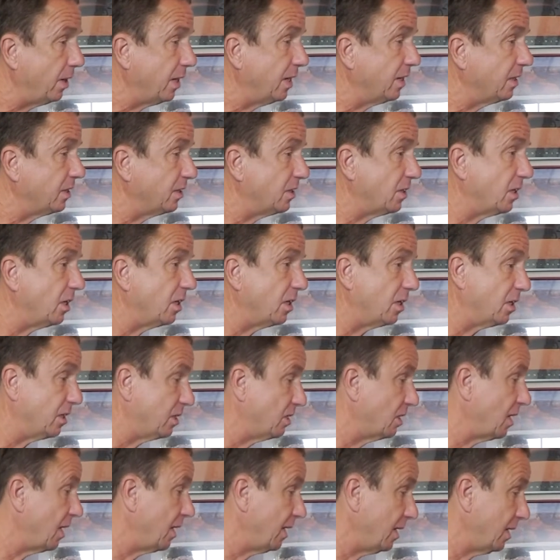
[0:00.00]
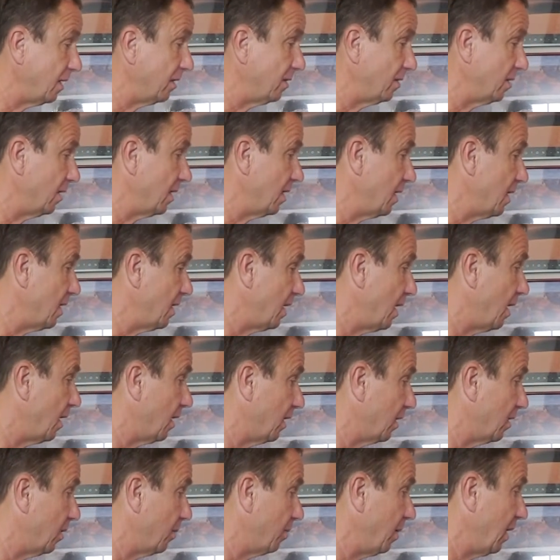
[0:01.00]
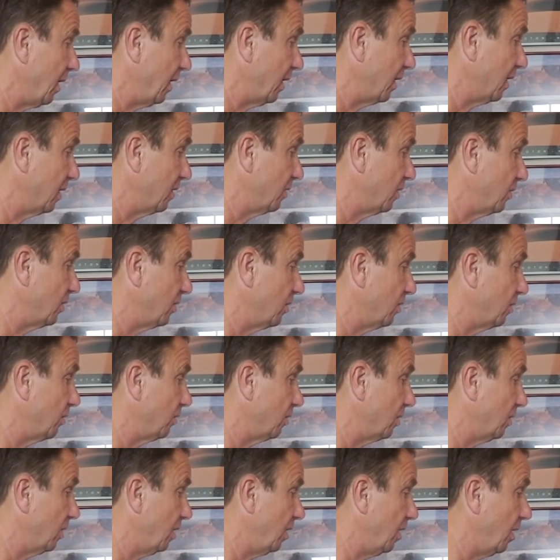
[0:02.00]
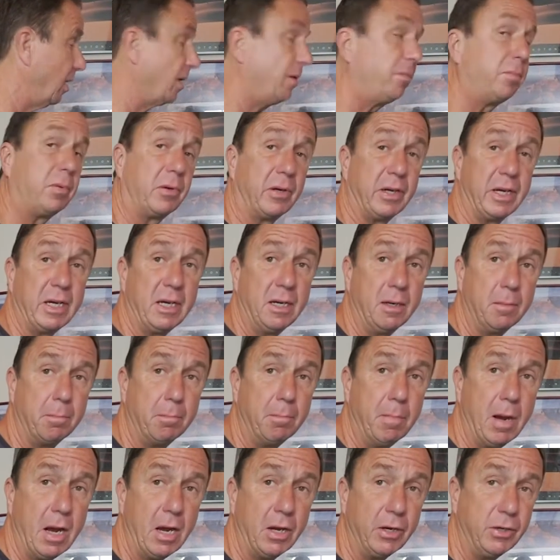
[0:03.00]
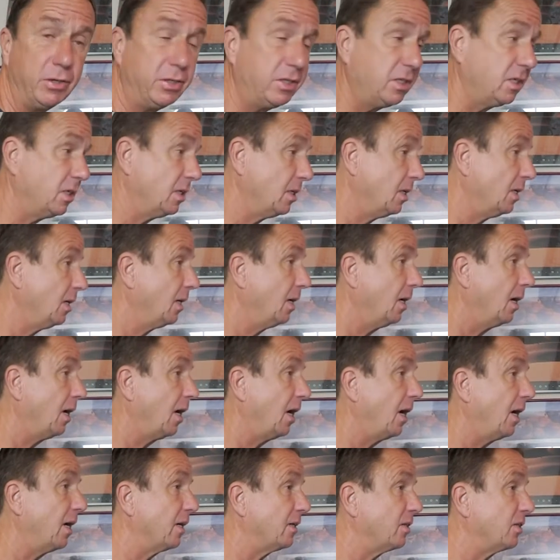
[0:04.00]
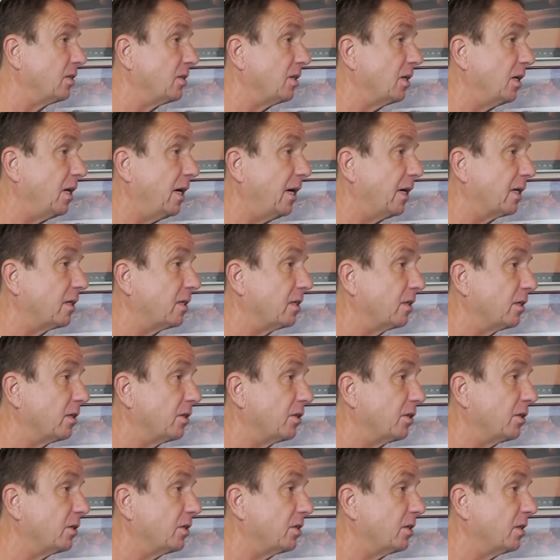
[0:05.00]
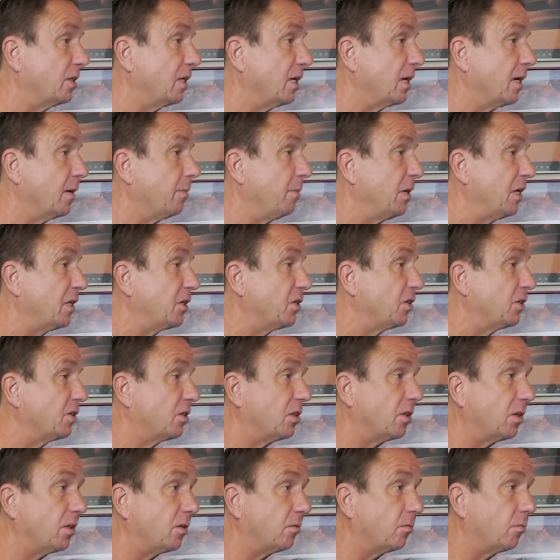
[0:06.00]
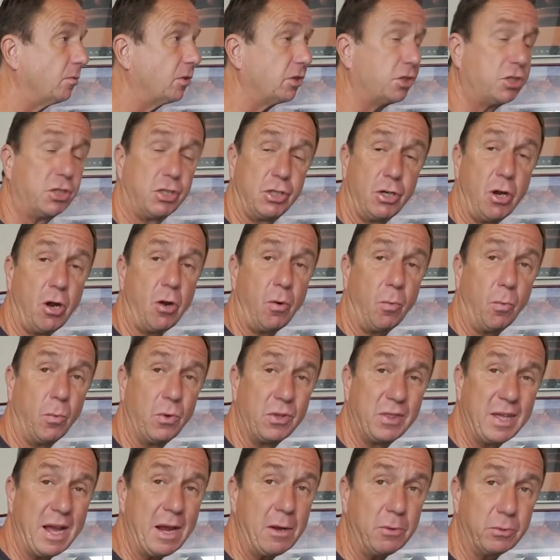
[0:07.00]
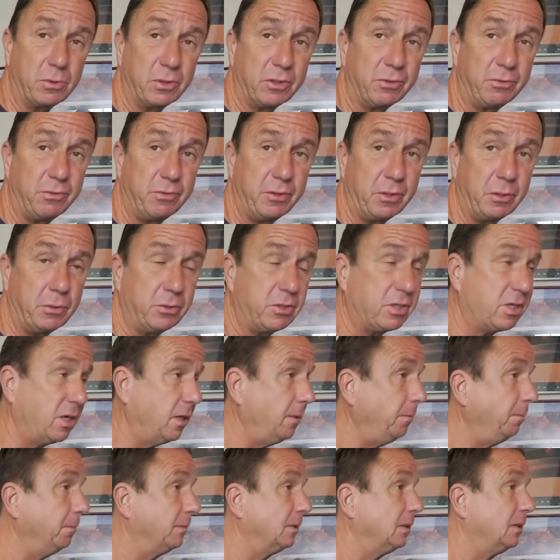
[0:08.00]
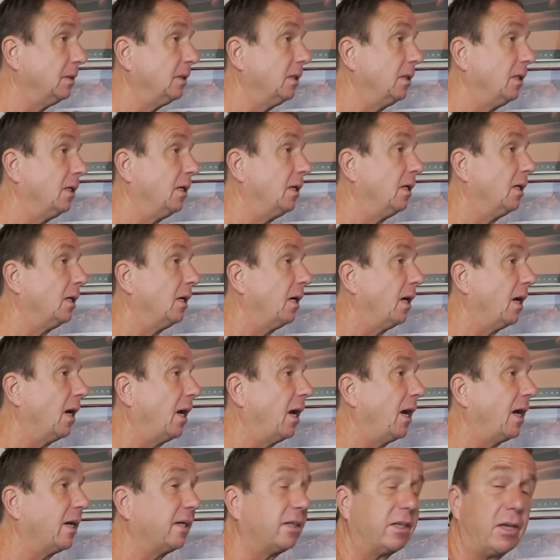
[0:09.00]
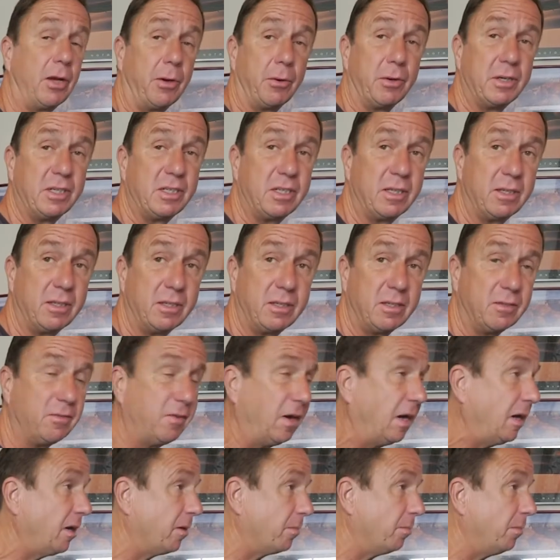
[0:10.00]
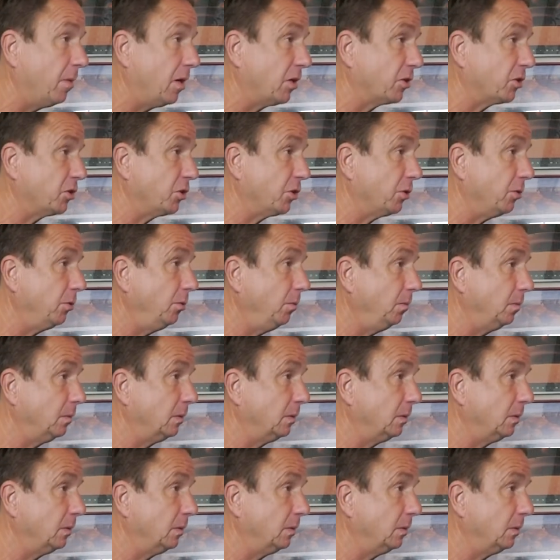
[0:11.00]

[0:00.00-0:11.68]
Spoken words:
is take the go back into library mode and select just the image that was shot without the filter and go into the develop module.